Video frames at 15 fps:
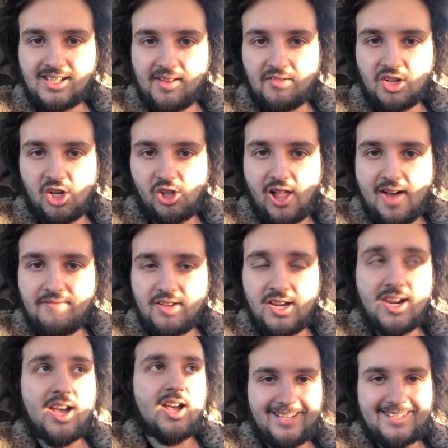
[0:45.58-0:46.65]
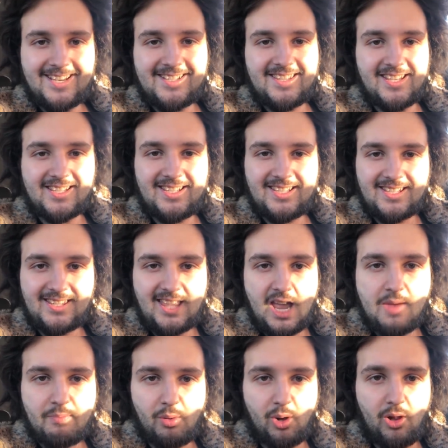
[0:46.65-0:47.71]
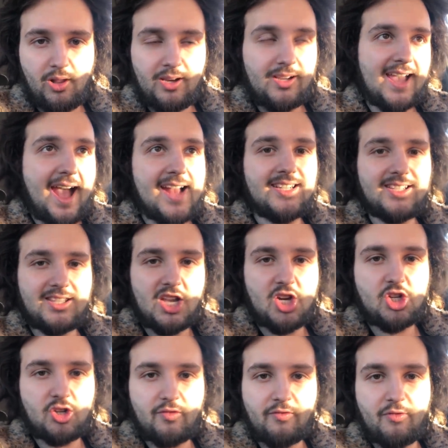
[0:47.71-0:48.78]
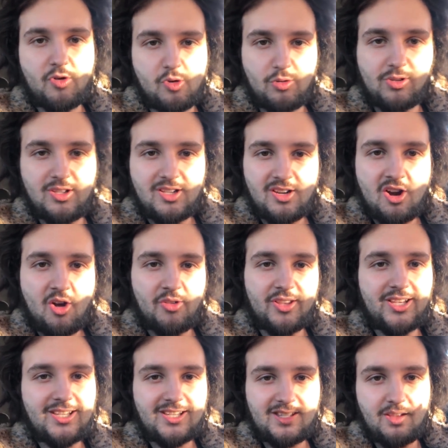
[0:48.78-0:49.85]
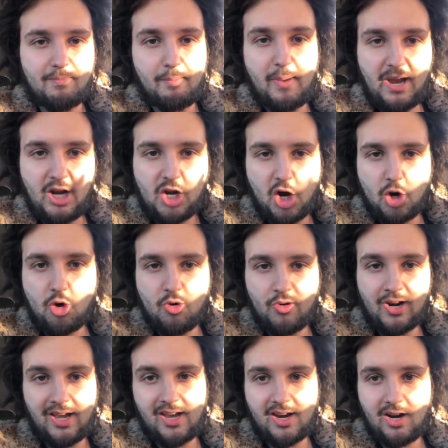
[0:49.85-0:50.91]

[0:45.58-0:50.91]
7-Eleven. This is the staple gas station food. You know, this is the big kahuna